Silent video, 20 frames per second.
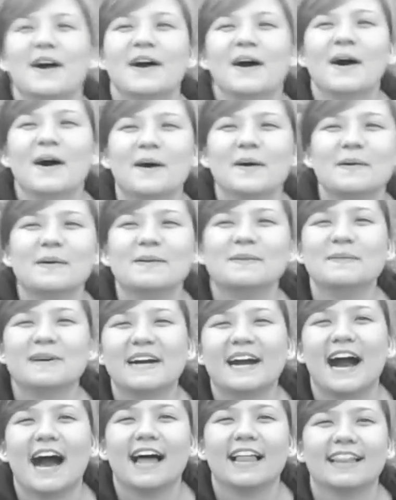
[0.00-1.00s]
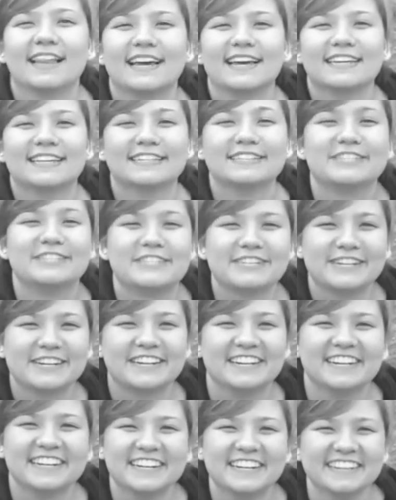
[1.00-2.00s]
Oh my, I like your
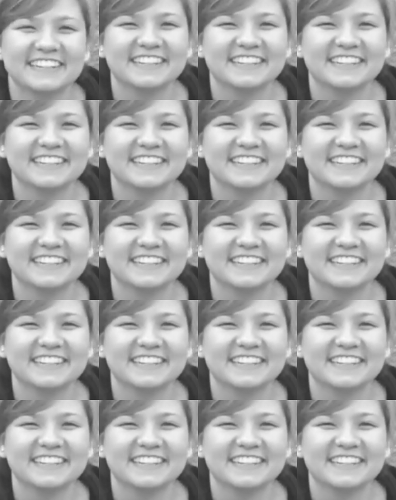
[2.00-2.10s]
shirt.